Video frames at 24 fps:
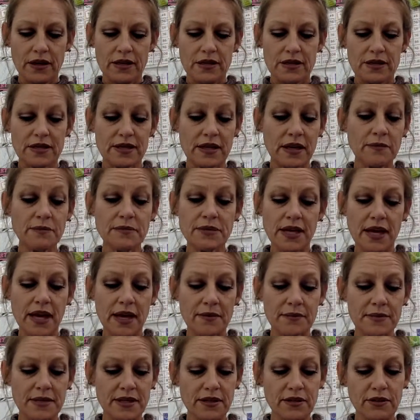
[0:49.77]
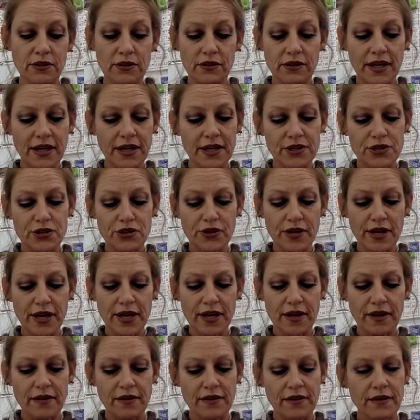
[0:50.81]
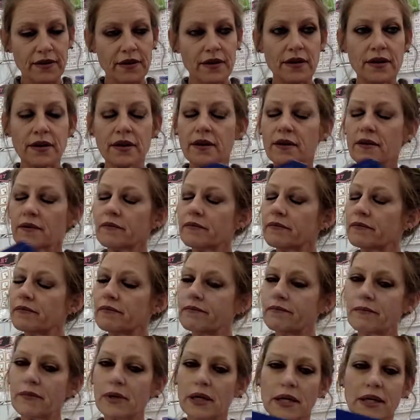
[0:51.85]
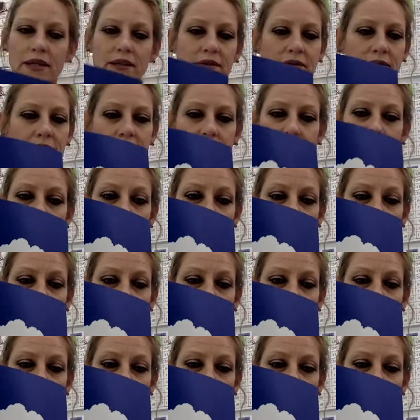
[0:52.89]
Sometimes it looked like a tree, but it